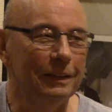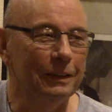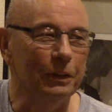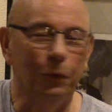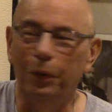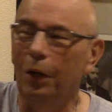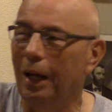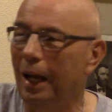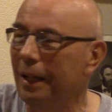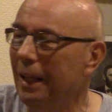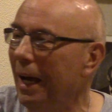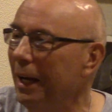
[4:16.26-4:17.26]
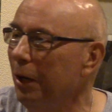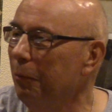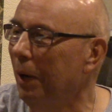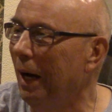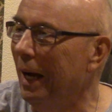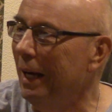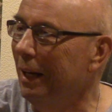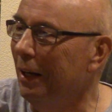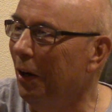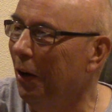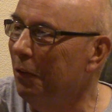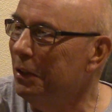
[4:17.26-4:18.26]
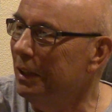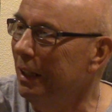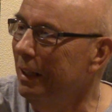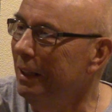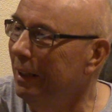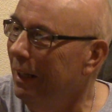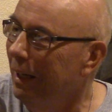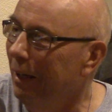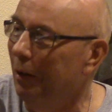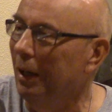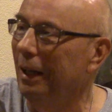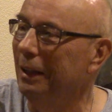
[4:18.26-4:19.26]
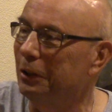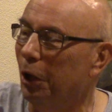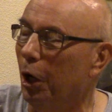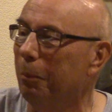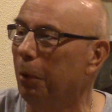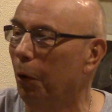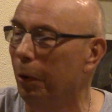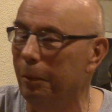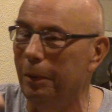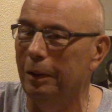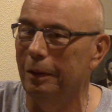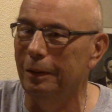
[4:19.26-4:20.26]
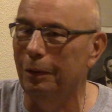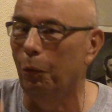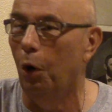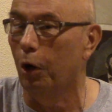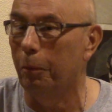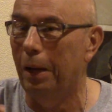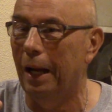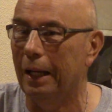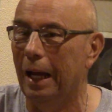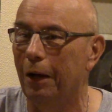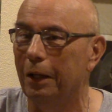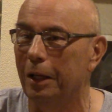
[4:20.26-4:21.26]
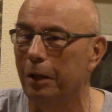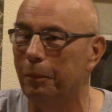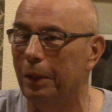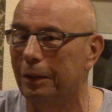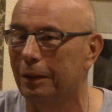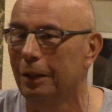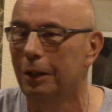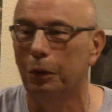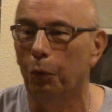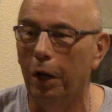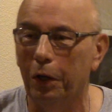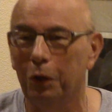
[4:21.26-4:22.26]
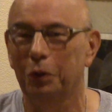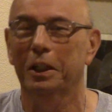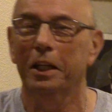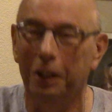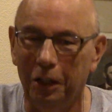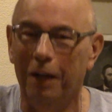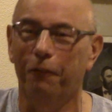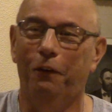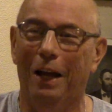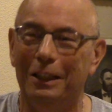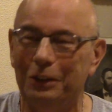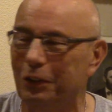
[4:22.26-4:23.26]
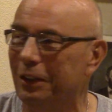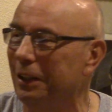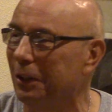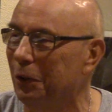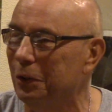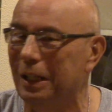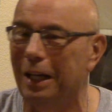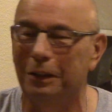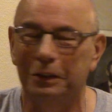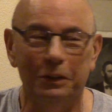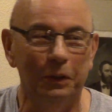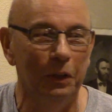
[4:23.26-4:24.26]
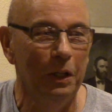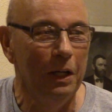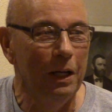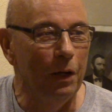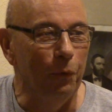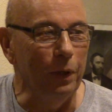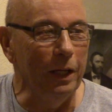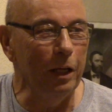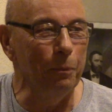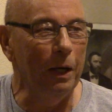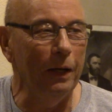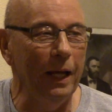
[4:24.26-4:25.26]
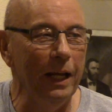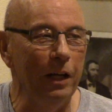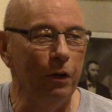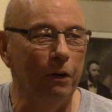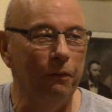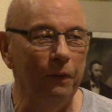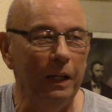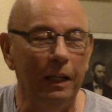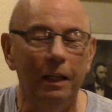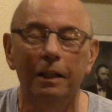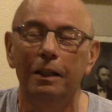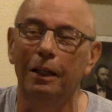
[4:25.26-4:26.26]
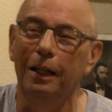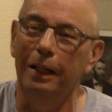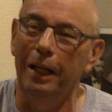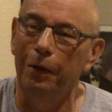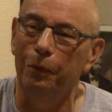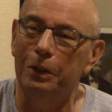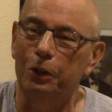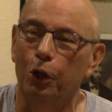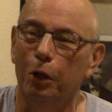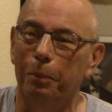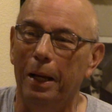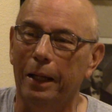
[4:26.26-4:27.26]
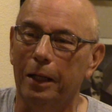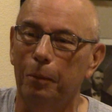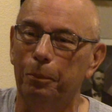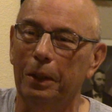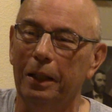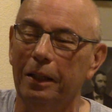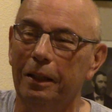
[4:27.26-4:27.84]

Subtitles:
So we had that in mind, and all of a sudden he started blowing the water back out again, but the water goes in a lot faster than it goes out. So we hit about 800 feet, and then we started back up again.